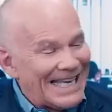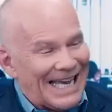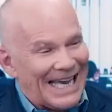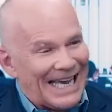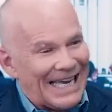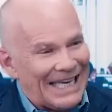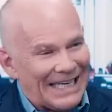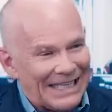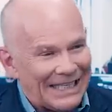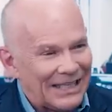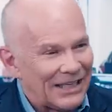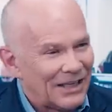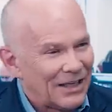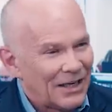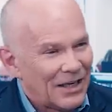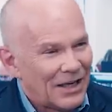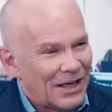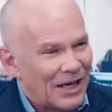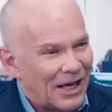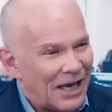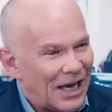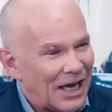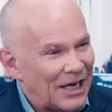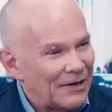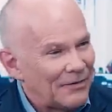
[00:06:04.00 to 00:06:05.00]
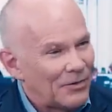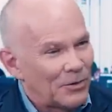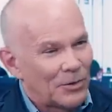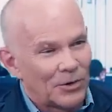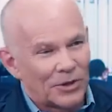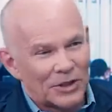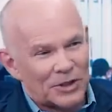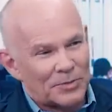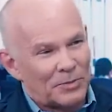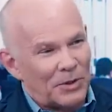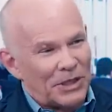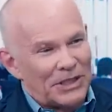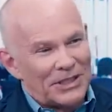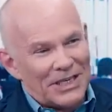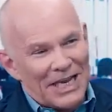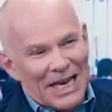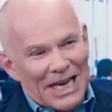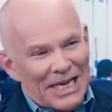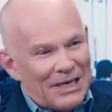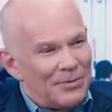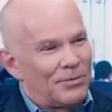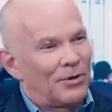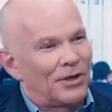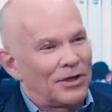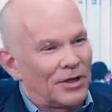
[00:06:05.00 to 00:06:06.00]
again. Mm-hmm. And if you want to speak to
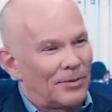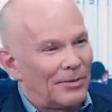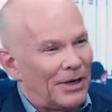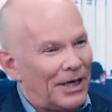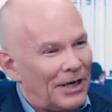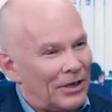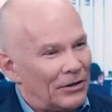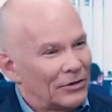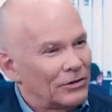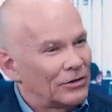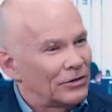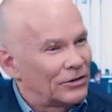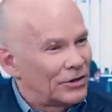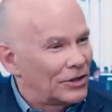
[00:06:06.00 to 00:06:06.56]
anybody about how